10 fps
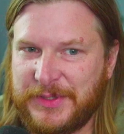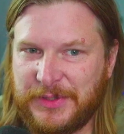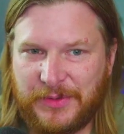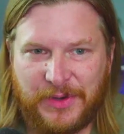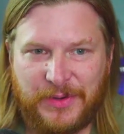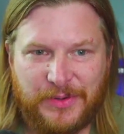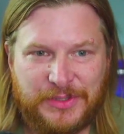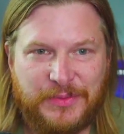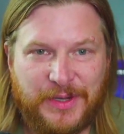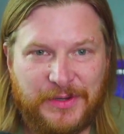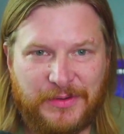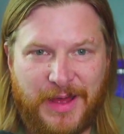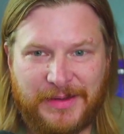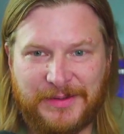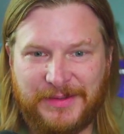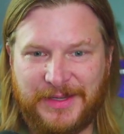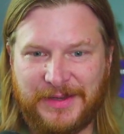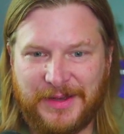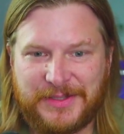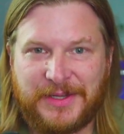We still go tune into Rocket
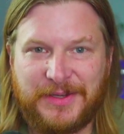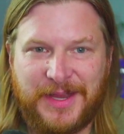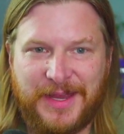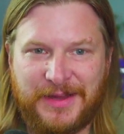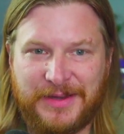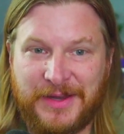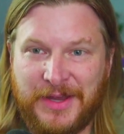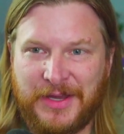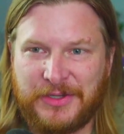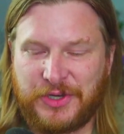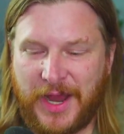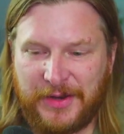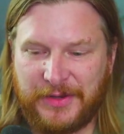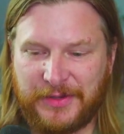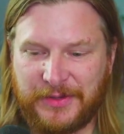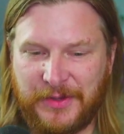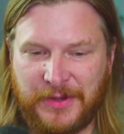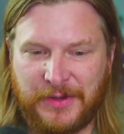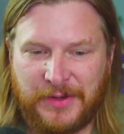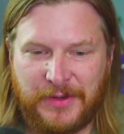League on Sunday and try to
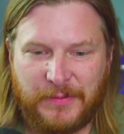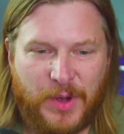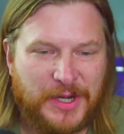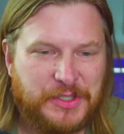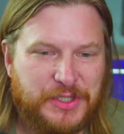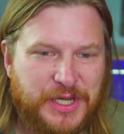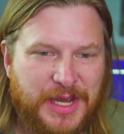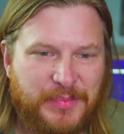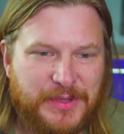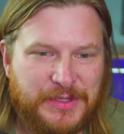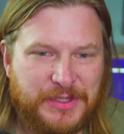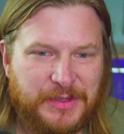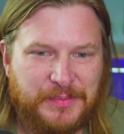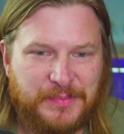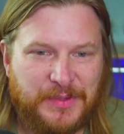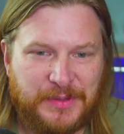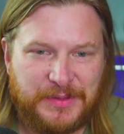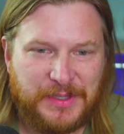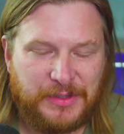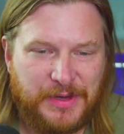watch the championship, the
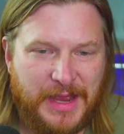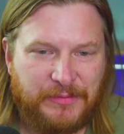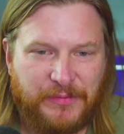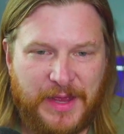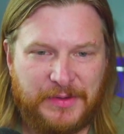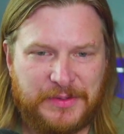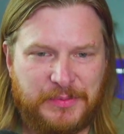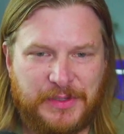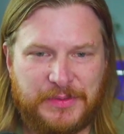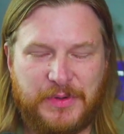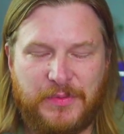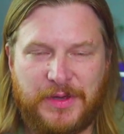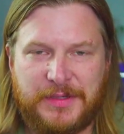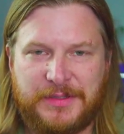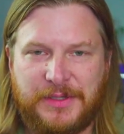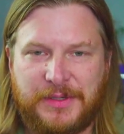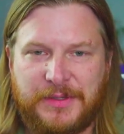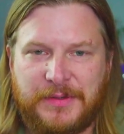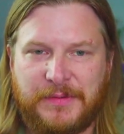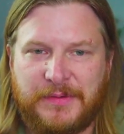grand finals, because we want
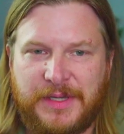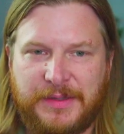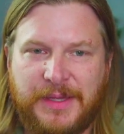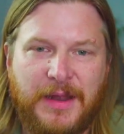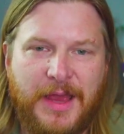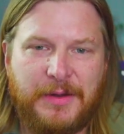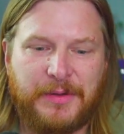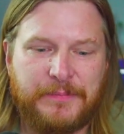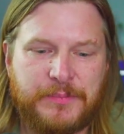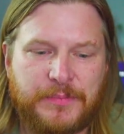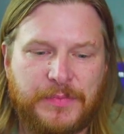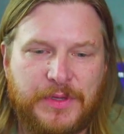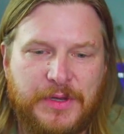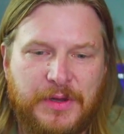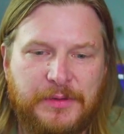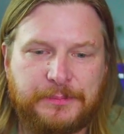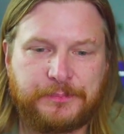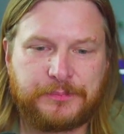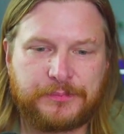to get that item, you know?